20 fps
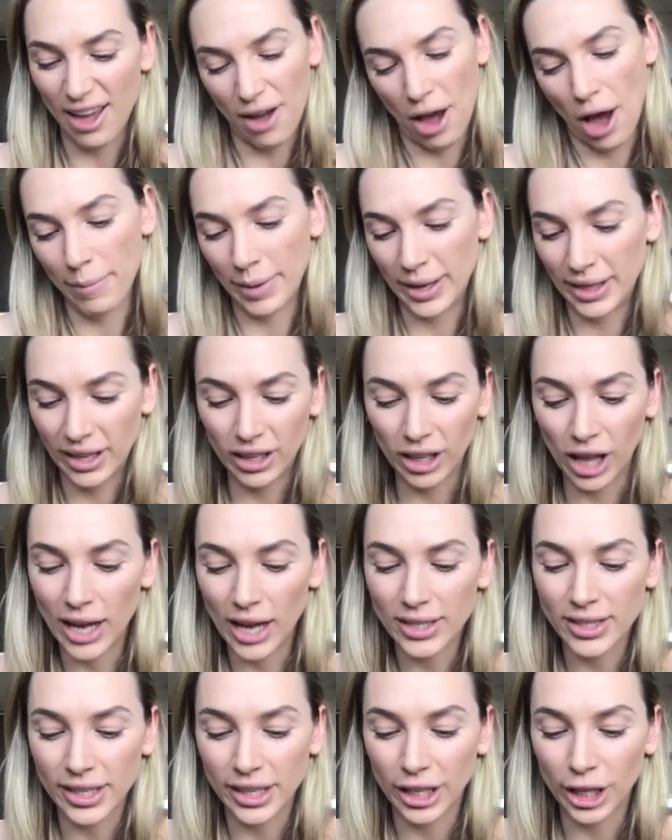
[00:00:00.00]
I mean, the
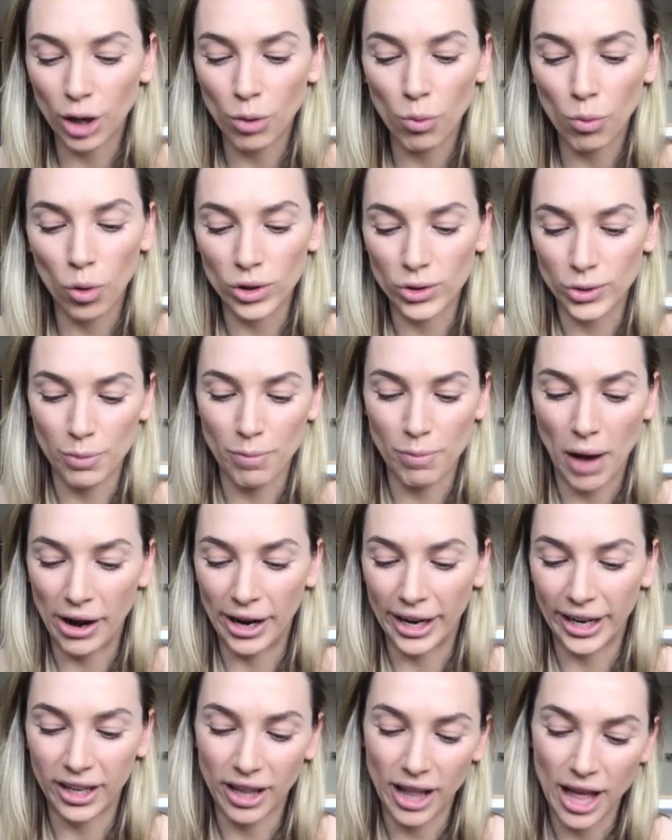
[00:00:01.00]
glass ceiling awards with
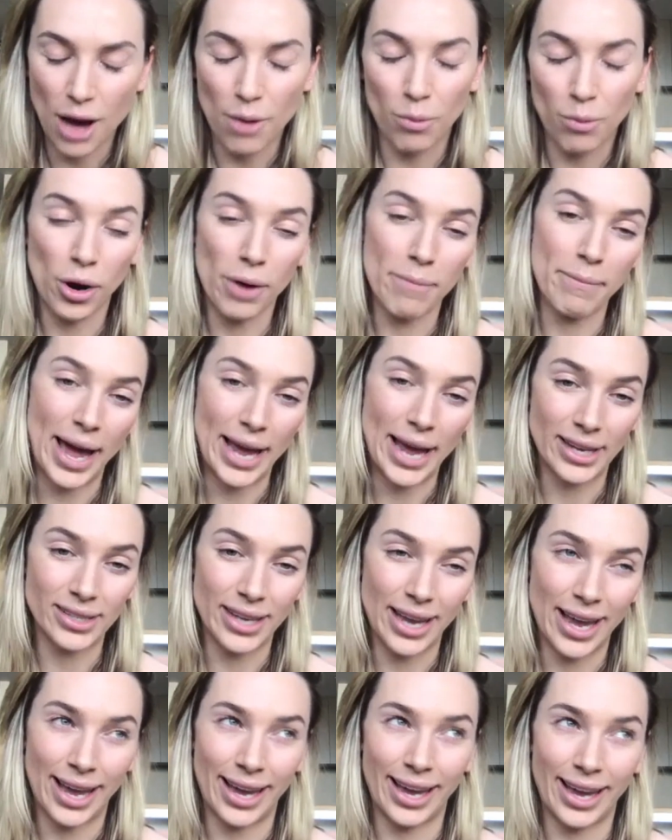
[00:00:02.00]
Marie Claire were
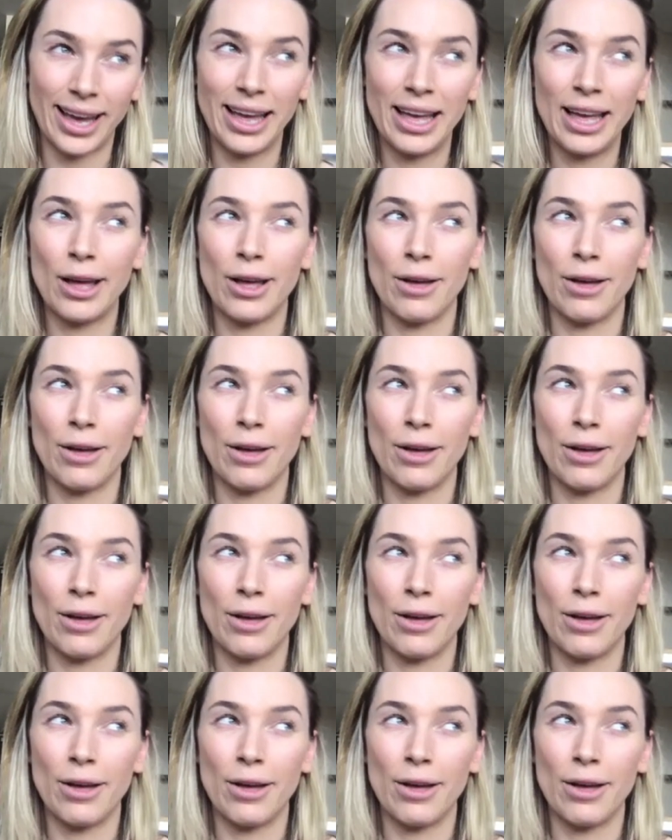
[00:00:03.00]
amazing.